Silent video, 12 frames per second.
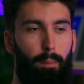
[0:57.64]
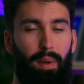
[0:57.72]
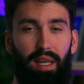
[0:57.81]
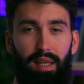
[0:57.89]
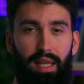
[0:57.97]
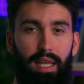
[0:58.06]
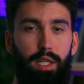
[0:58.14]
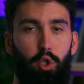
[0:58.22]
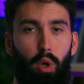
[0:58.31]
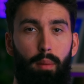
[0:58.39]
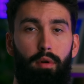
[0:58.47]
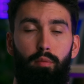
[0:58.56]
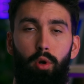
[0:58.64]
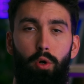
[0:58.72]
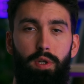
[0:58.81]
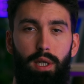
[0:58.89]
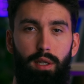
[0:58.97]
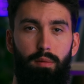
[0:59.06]
making each gram of
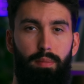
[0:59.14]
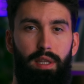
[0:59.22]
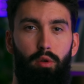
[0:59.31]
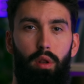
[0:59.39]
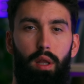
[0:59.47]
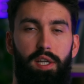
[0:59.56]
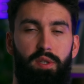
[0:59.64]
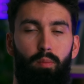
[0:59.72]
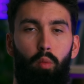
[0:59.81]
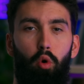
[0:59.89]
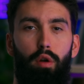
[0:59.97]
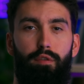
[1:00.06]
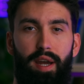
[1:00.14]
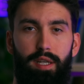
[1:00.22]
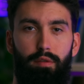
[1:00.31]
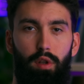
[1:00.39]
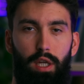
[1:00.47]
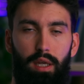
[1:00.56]
protein be utilized more
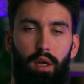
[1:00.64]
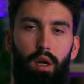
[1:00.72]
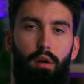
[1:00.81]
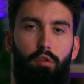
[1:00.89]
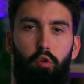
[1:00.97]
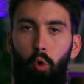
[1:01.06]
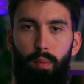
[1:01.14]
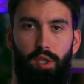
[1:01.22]
effectively for